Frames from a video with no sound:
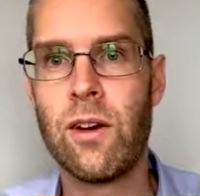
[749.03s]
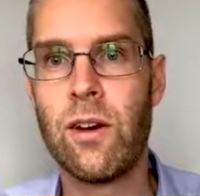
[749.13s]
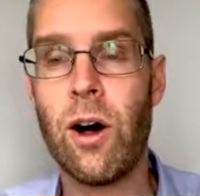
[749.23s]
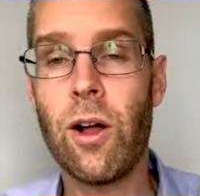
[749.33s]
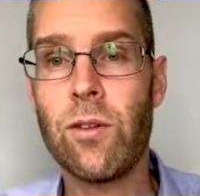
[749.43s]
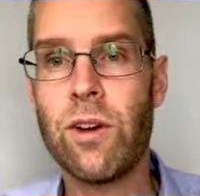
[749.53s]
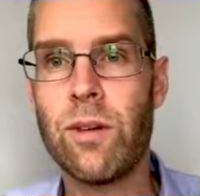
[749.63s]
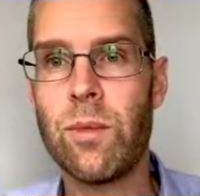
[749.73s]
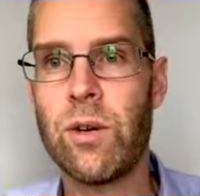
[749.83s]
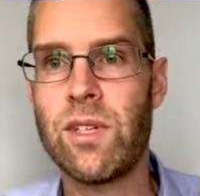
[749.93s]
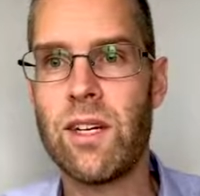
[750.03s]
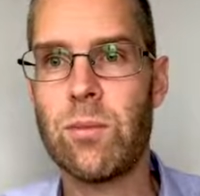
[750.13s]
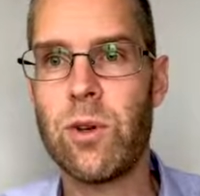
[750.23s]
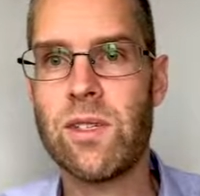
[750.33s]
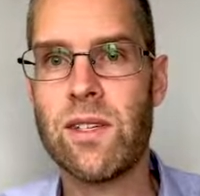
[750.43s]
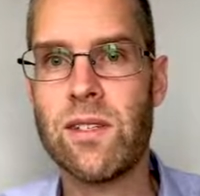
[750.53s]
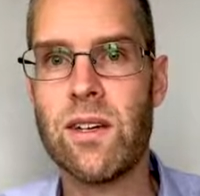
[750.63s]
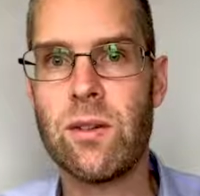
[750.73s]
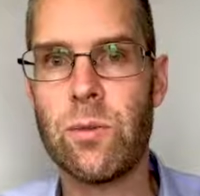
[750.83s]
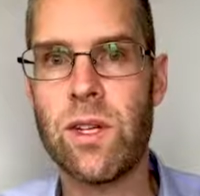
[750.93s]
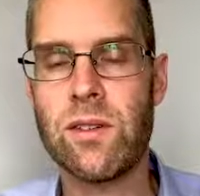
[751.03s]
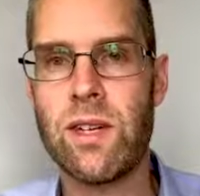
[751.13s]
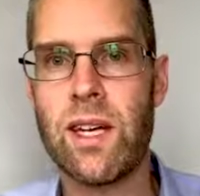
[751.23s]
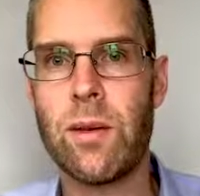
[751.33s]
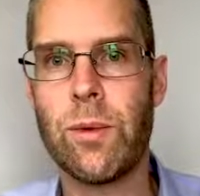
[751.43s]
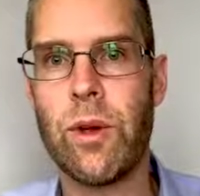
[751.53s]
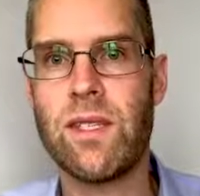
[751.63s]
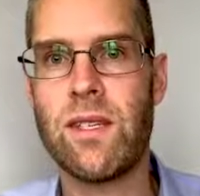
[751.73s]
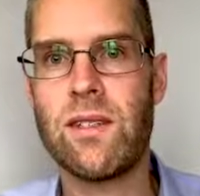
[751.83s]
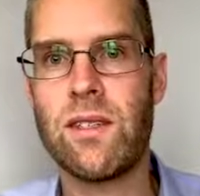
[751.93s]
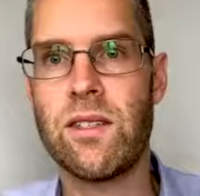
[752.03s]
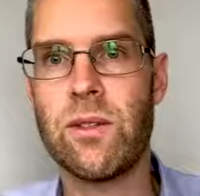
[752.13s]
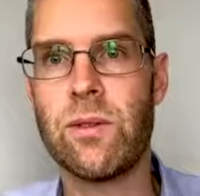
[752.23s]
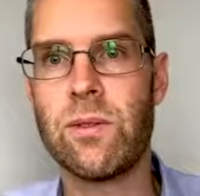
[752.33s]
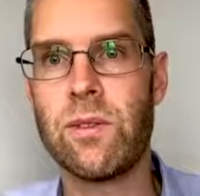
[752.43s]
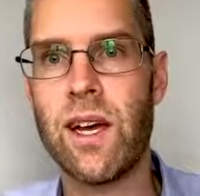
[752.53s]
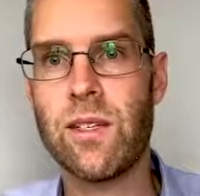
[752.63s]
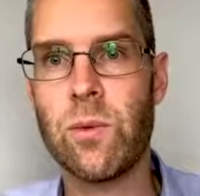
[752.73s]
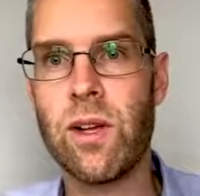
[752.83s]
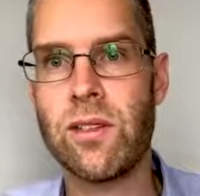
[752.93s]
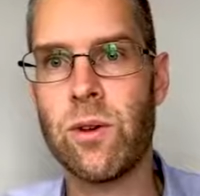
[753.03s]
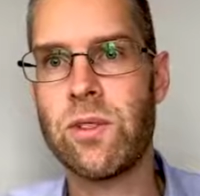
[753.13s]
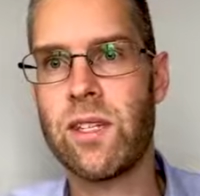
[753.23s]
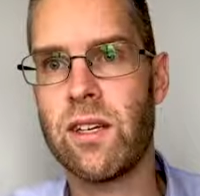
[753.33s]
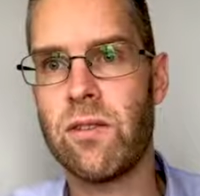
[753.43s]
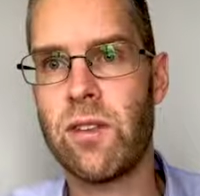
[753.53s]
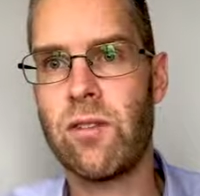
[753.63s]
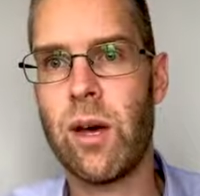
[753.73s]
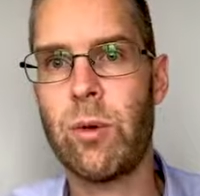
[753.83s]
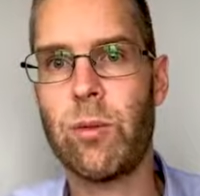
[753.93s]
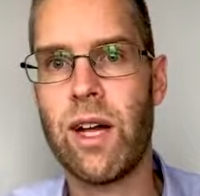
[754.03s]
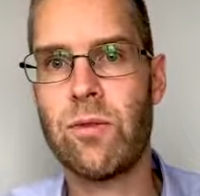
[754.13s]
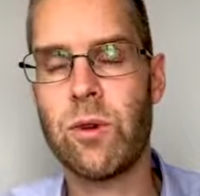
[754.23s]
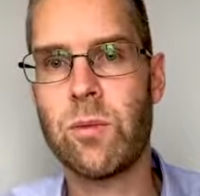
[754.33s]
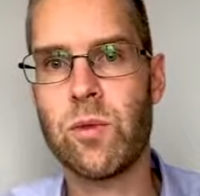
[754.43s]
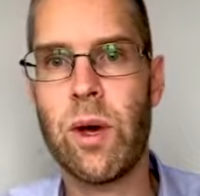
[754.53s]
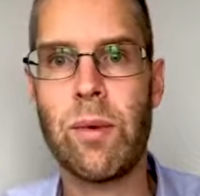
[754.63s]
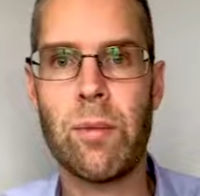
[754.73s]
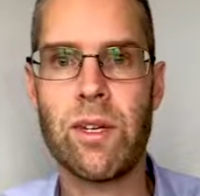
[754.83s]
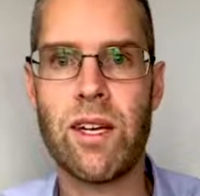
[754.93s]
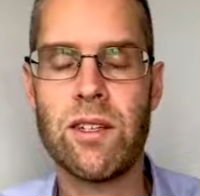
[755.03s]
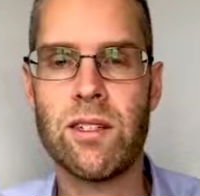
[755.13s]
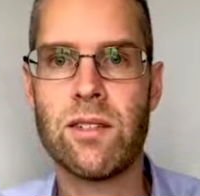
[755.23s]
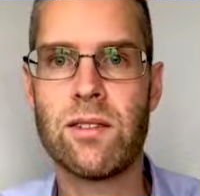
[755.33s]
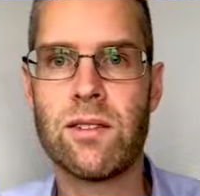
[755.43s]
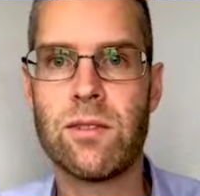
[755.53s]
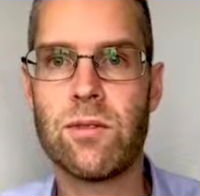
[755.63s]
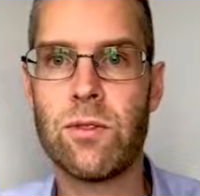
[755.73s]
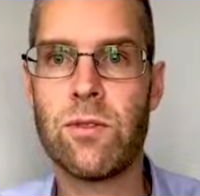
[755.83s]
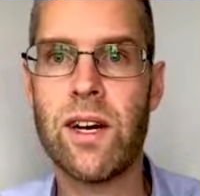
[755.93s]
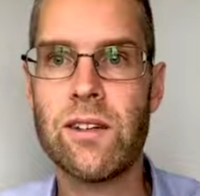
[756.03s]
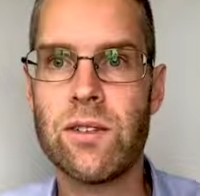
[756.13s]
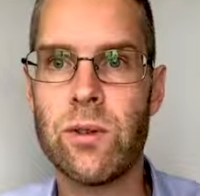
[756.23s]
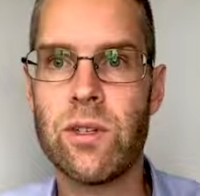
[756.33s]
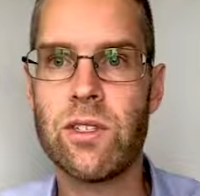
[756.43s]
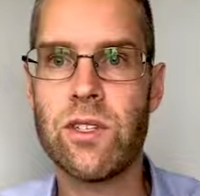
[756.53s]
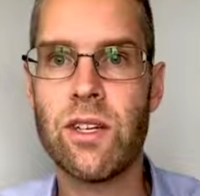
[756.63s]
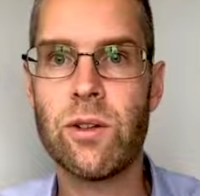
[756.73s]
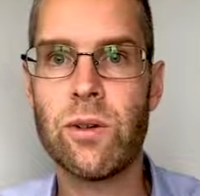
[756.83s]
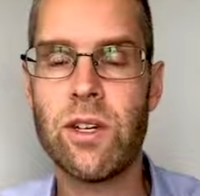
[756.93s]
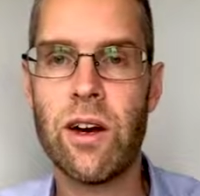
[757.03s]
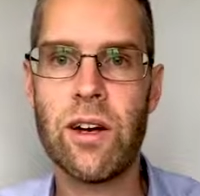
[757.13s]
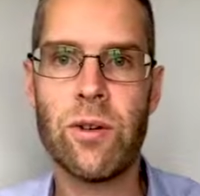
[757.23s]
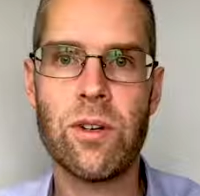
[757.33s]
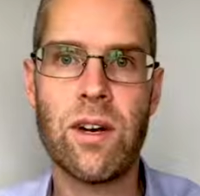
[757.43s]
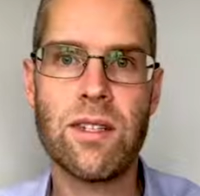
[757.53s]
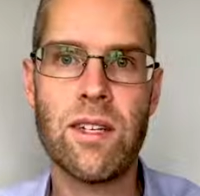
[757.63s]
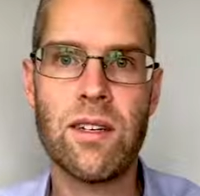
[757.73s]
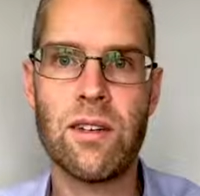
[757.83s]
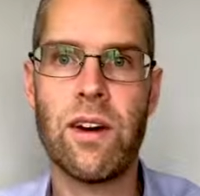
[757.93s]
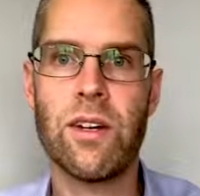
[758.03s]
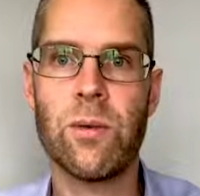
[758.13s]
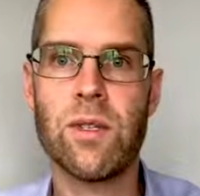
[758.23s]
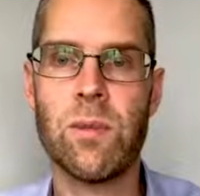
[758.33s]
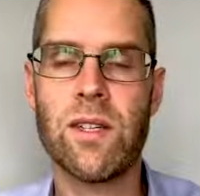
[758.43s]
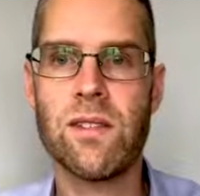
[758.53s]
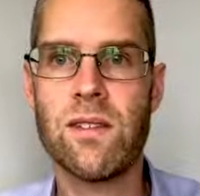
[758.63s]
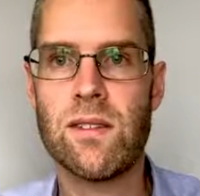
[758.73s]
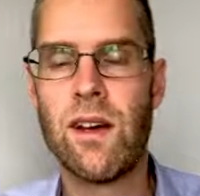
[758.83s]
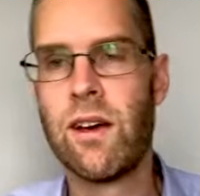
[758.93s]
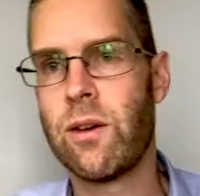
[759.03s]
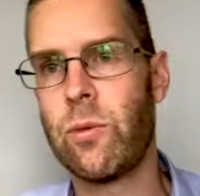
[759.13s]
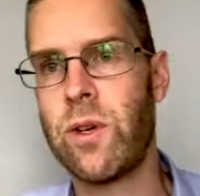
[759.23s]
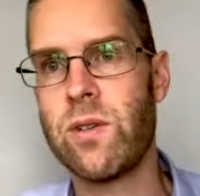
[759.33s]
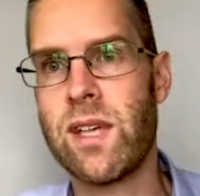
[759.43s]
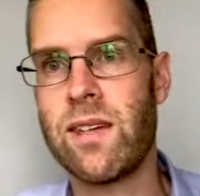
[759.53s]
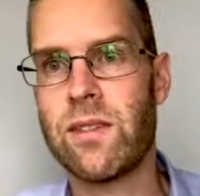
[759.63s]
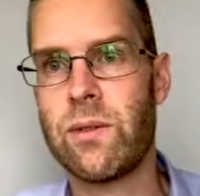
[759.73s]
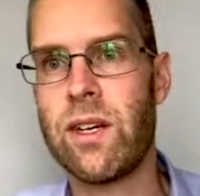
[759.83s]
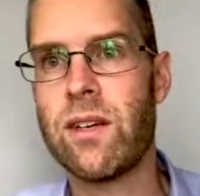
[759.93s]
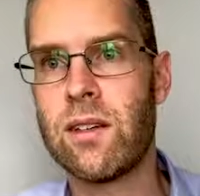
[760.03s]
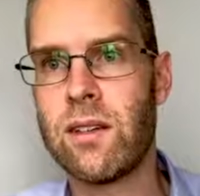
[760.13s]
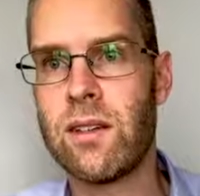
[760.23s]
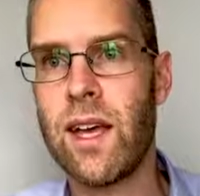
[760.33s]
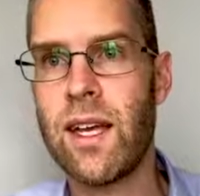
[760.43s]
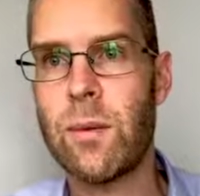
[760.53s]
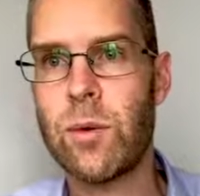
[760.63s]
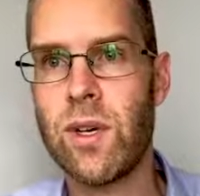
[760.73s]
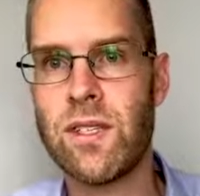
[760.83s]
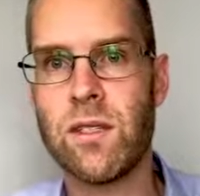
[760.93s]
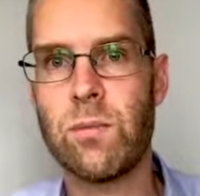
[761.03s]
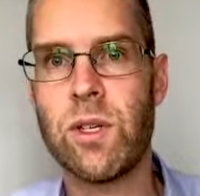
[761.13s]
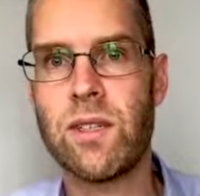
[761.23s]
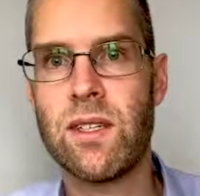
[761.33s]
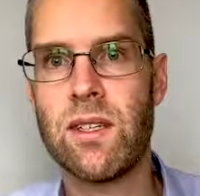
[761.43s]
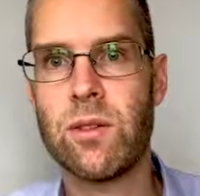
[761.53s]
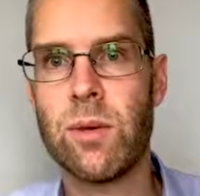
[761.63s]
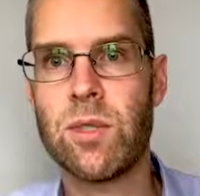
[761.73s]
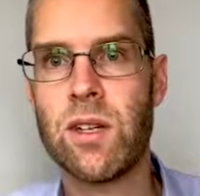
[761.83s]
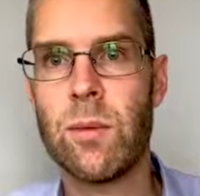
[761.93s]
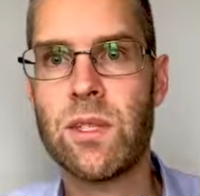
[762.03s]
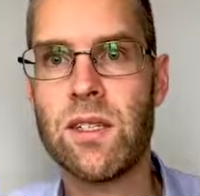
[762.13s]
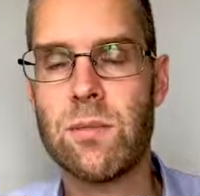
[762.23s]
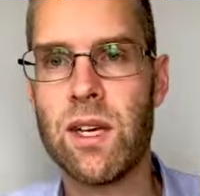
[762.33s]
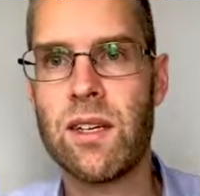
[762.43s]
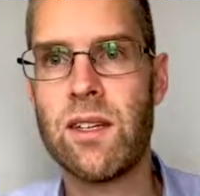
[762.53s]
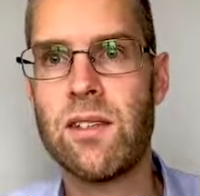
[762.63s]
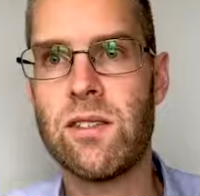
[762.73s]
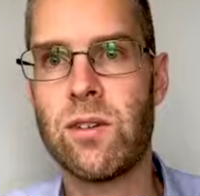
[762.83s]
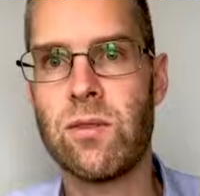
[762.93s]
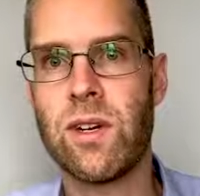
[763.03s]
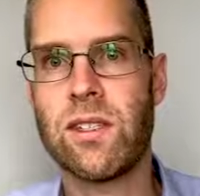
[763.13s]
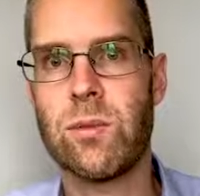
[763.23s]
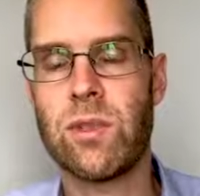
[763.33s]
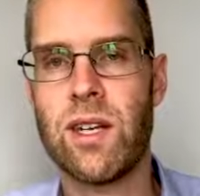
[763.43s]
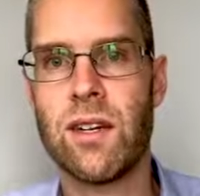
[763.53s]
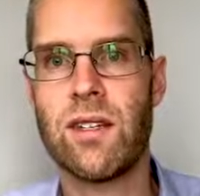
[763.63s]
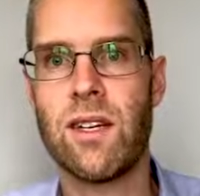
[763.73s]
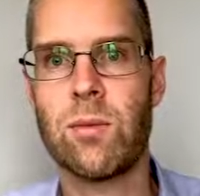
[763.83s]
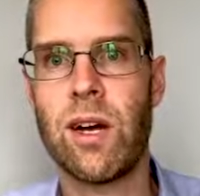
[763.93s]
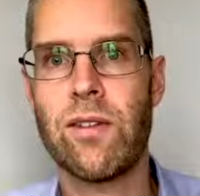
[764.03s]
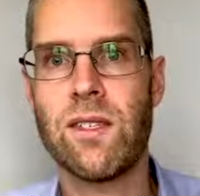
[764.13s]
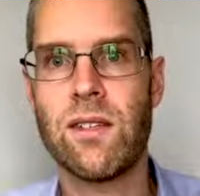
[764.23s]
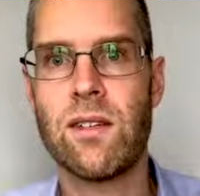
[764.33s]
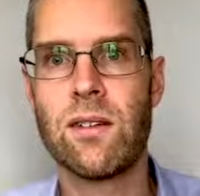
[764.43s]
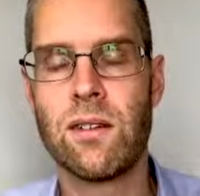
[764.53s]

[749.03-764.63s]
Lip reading: All of our inbound data processing runs on AWS EC2, as well as hosting of the Viamo platform's web application. For file storage, including audio content and audio responses, we use S3. AWS's built-in encryption options make it easier for us to protect data privacy.